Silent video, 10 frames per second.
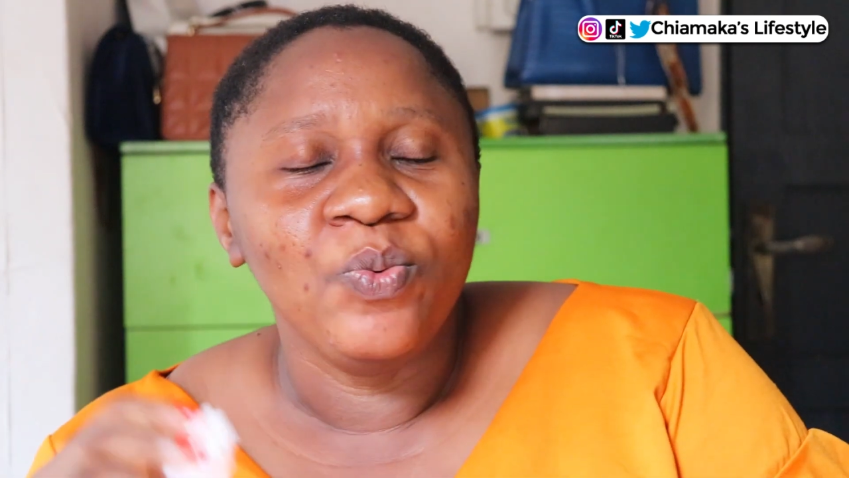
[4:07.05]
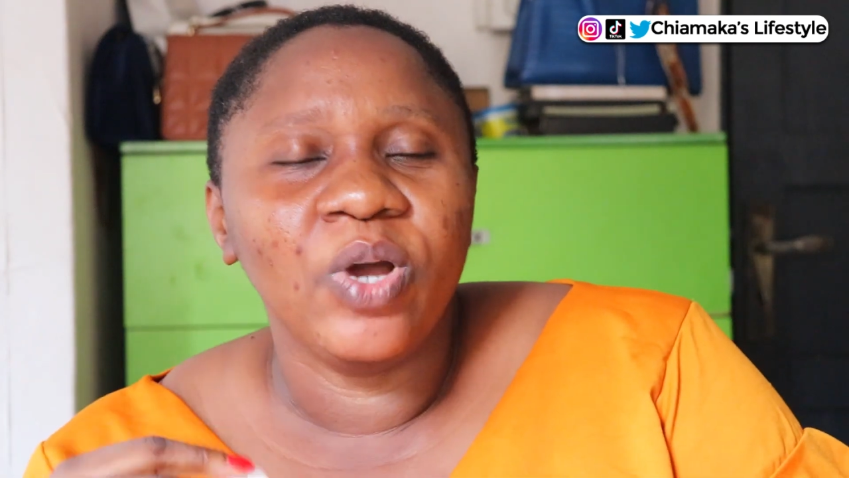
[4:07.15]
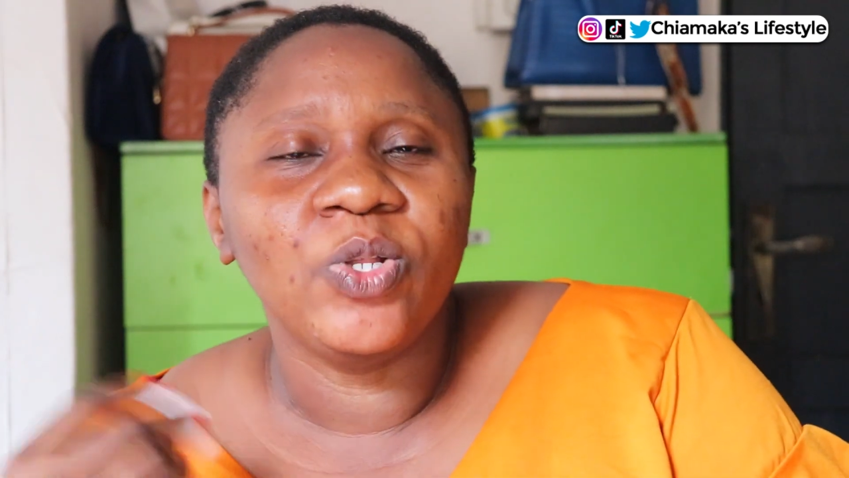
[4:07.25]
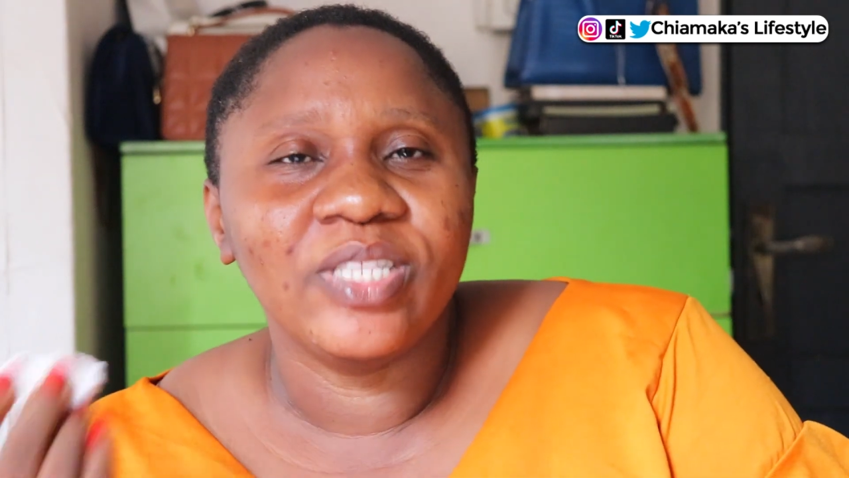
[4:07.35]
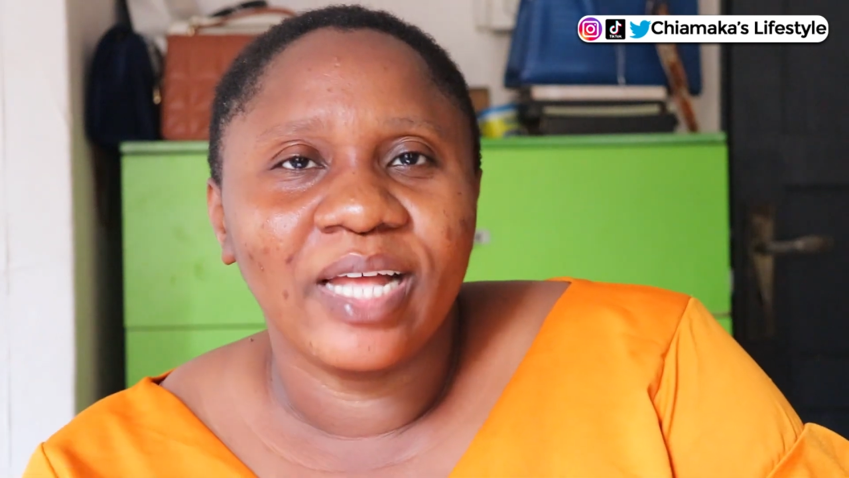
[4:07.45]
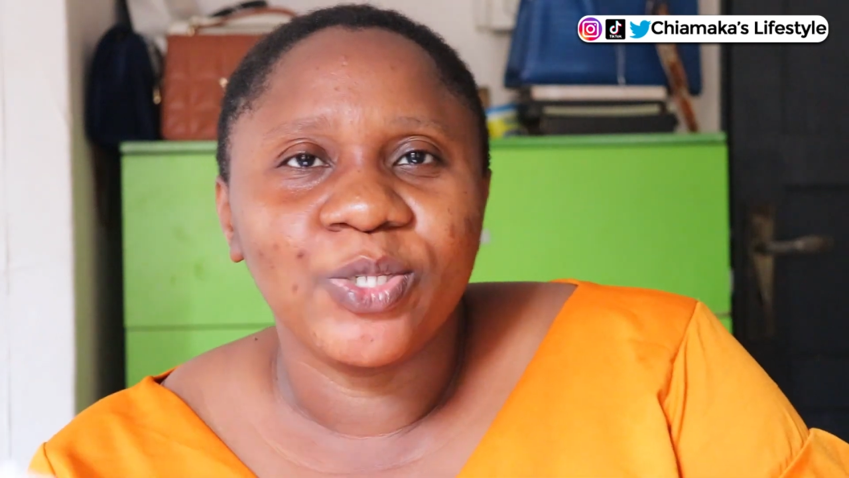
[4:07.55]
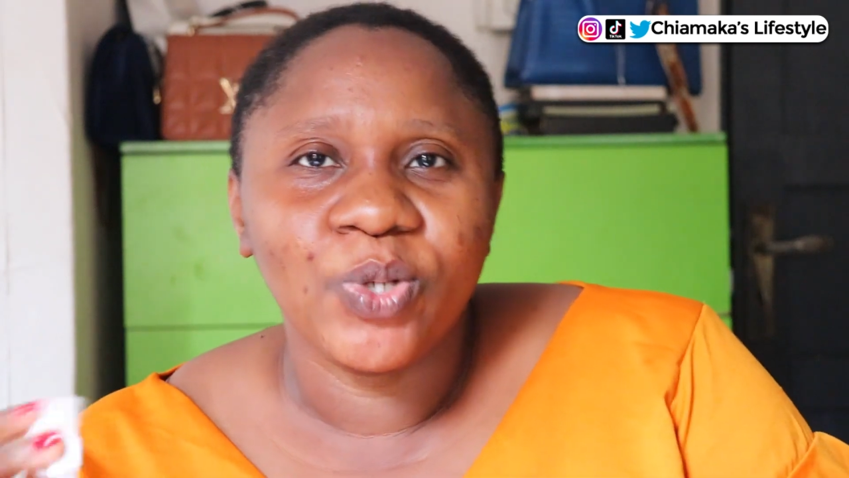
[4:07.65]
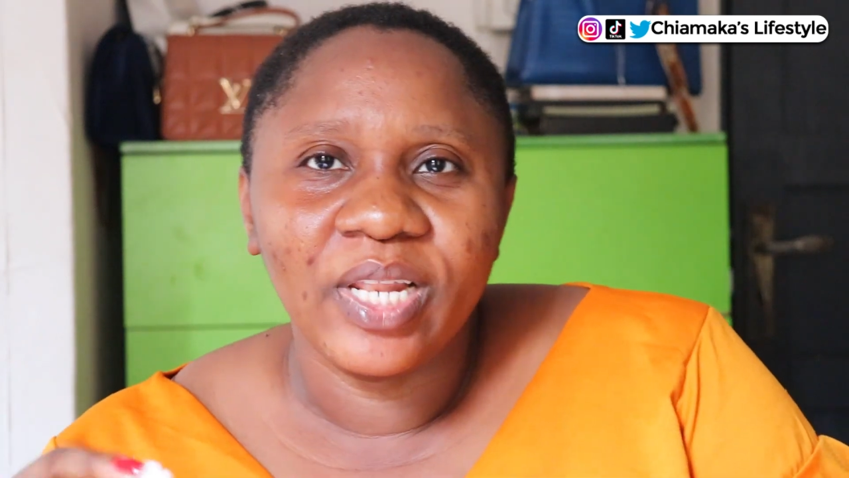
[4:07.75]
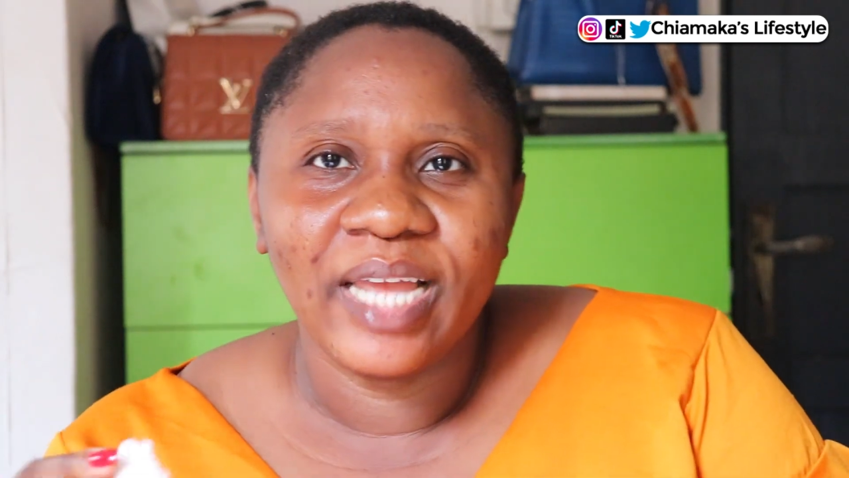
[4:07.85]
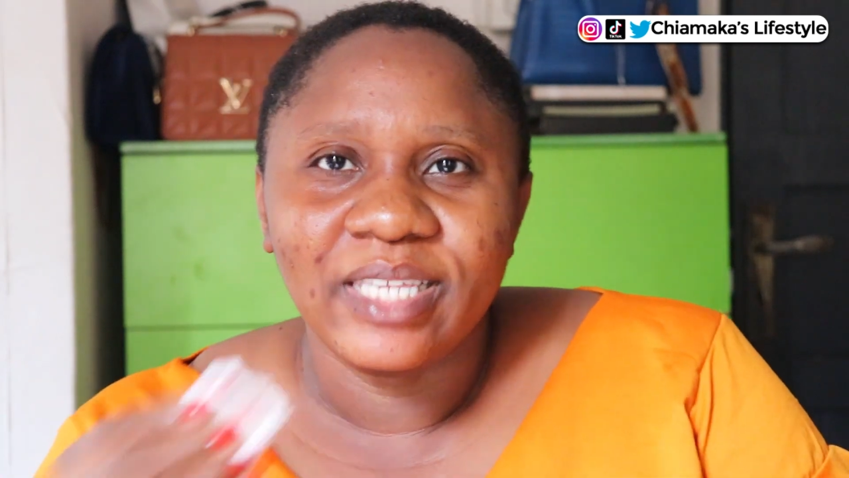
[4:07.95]
we all know that
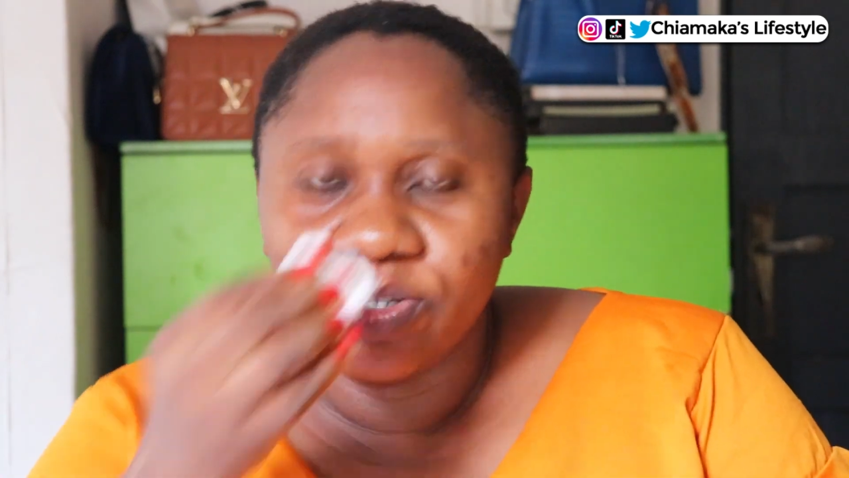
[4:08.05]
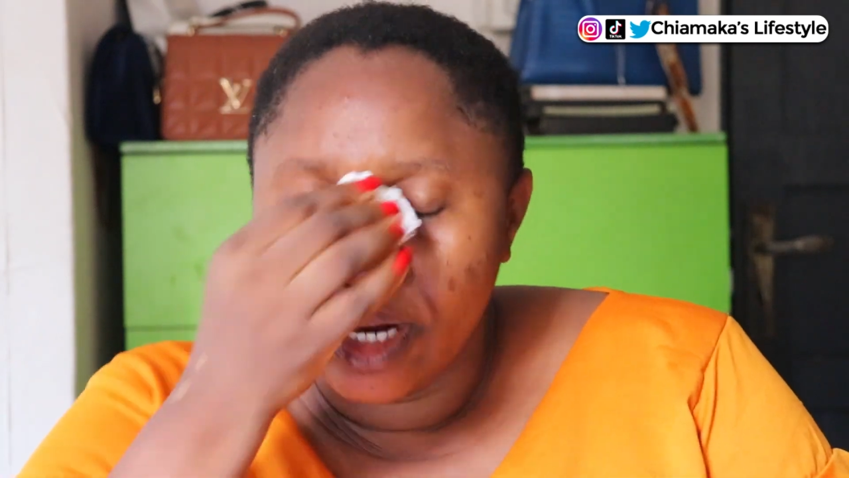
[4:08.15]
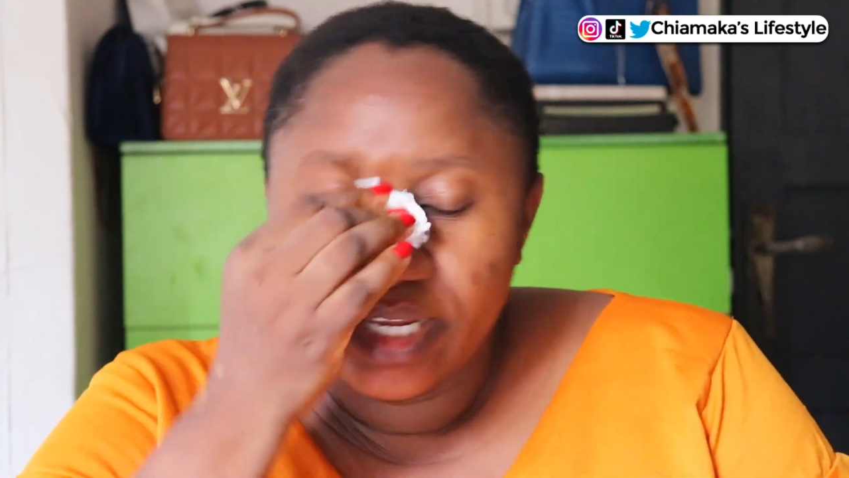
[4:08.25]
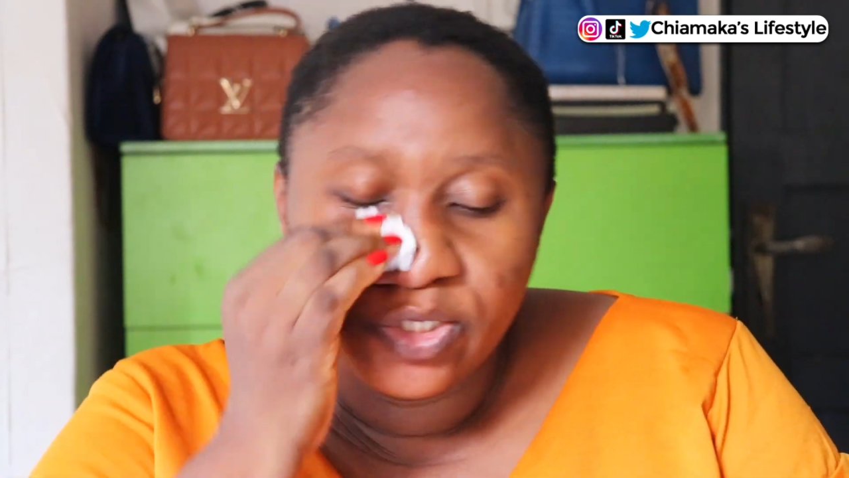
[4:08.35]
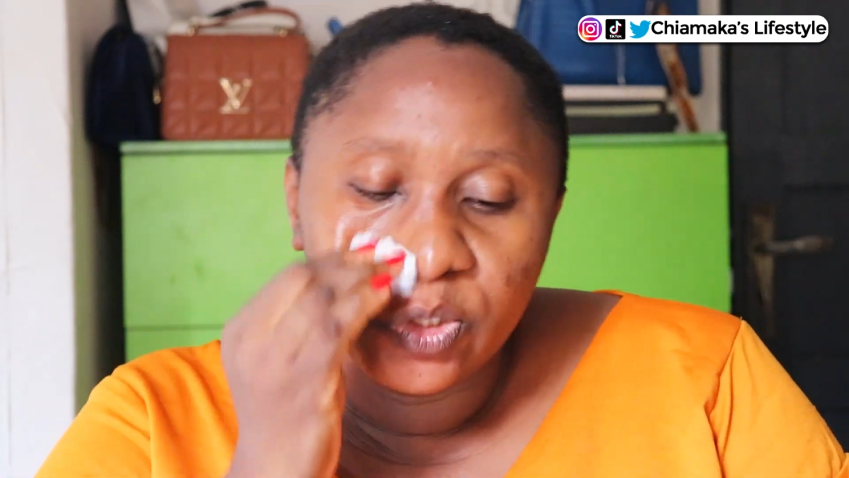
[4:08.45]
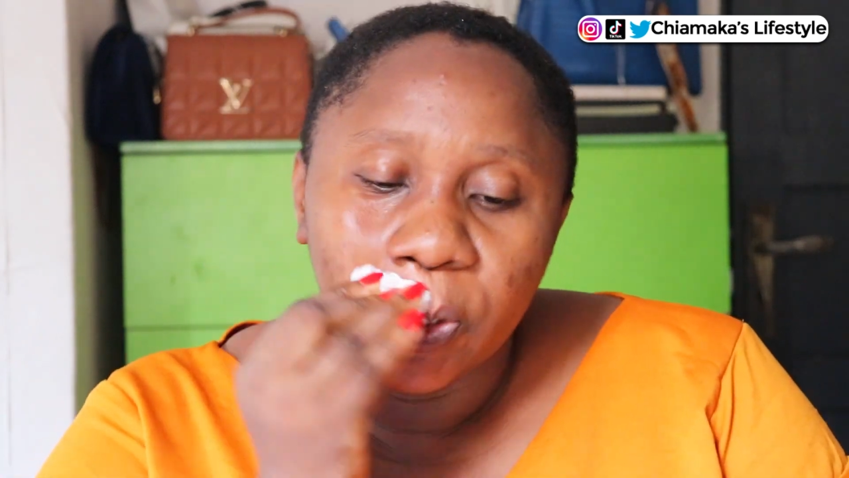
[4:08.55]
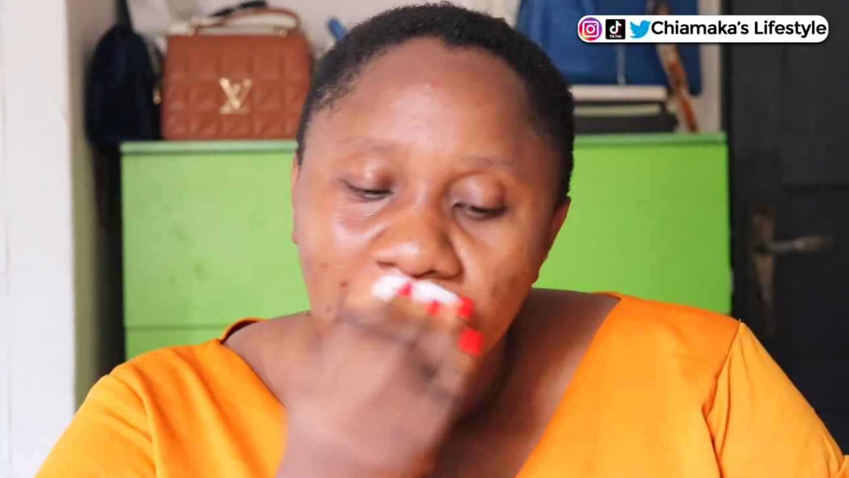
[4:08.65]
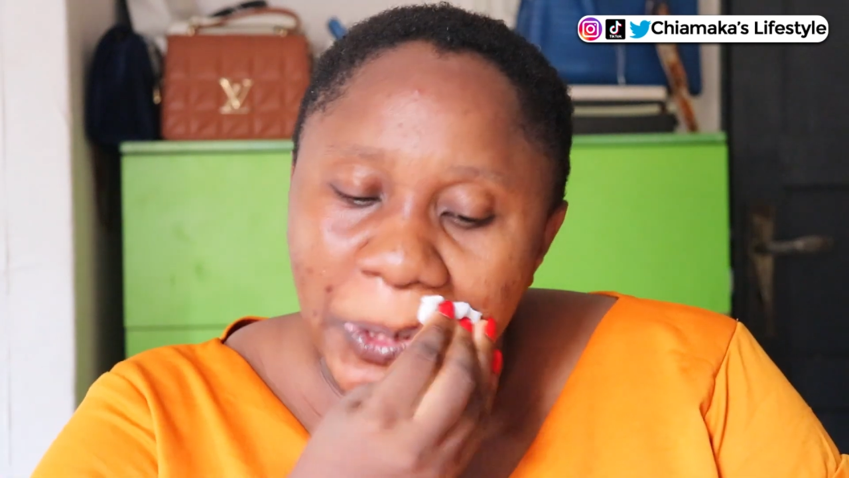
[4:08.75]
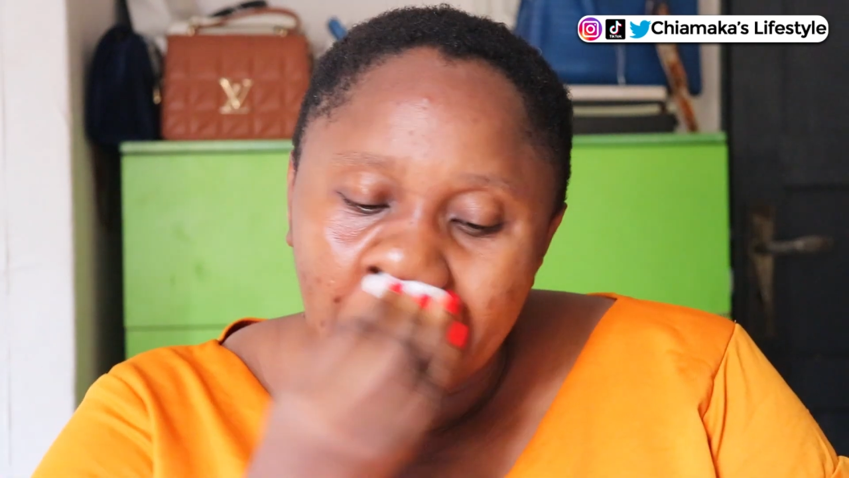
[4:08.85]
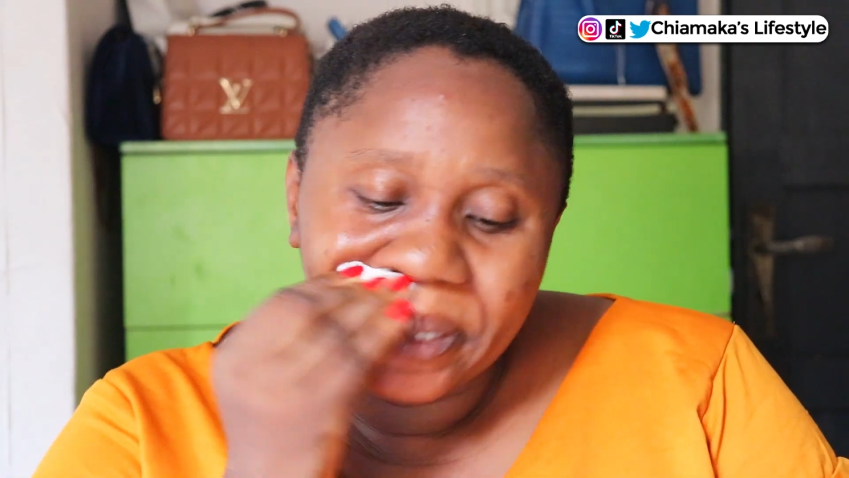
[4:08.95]
dollar is actually, you
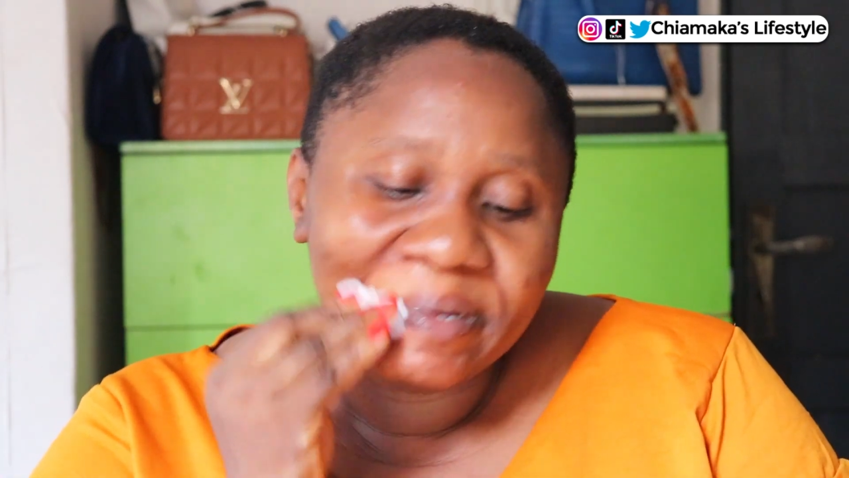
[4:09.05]
know,